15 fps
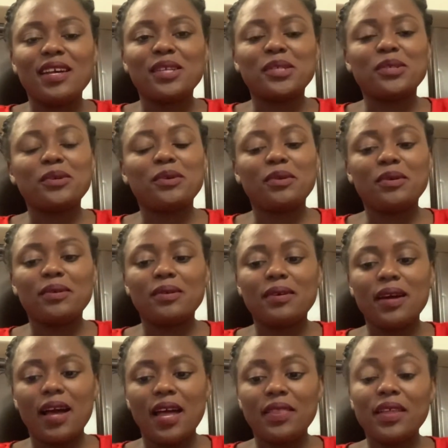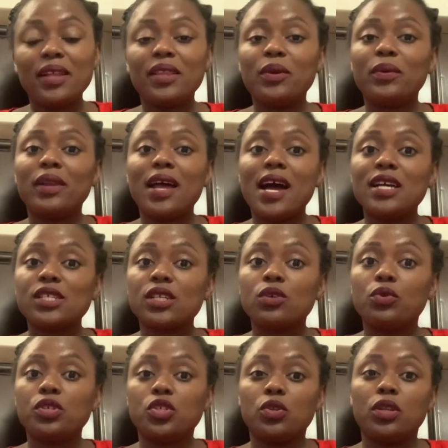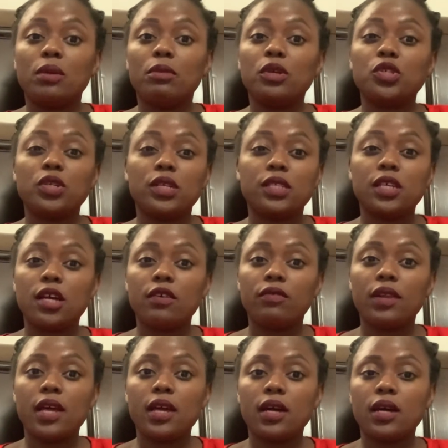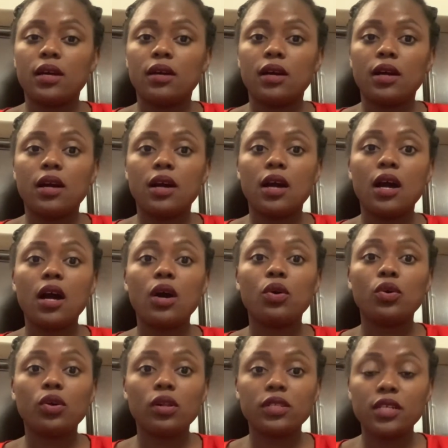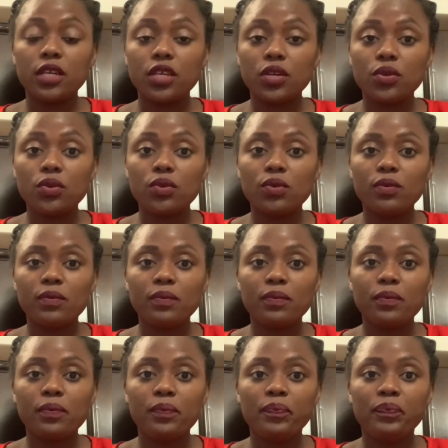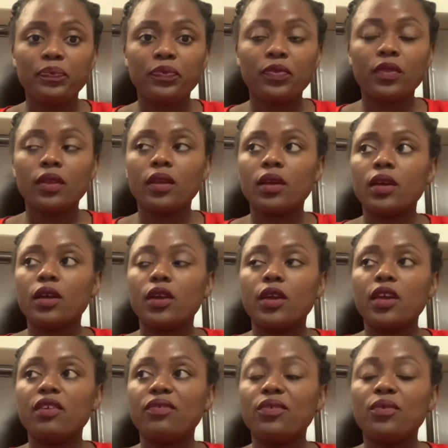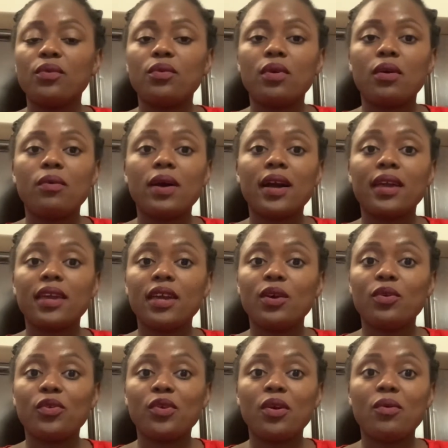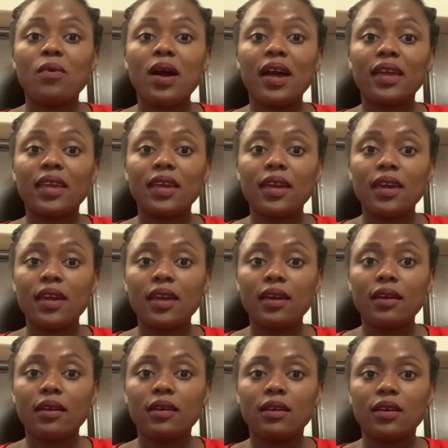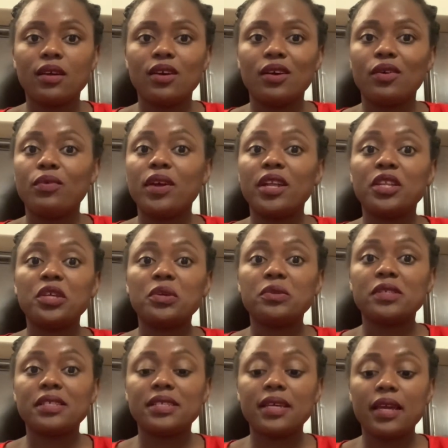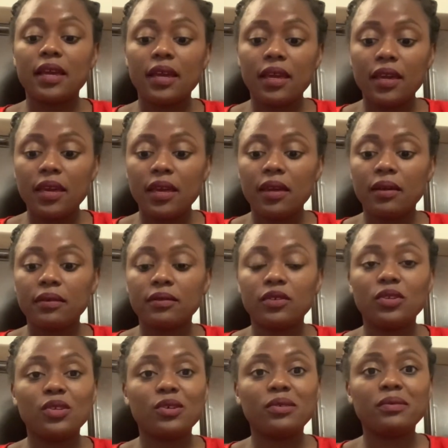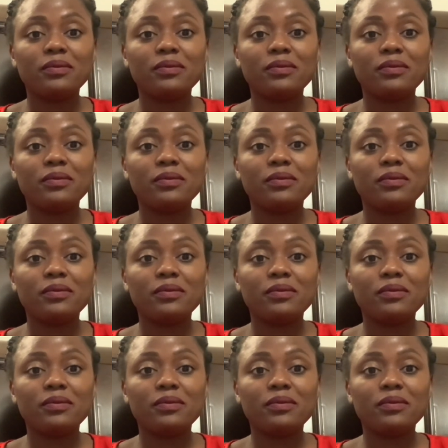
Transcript: So, and then they will ask a question about yourself, like how old are you, if you are working or you're working, where do you stay, you know,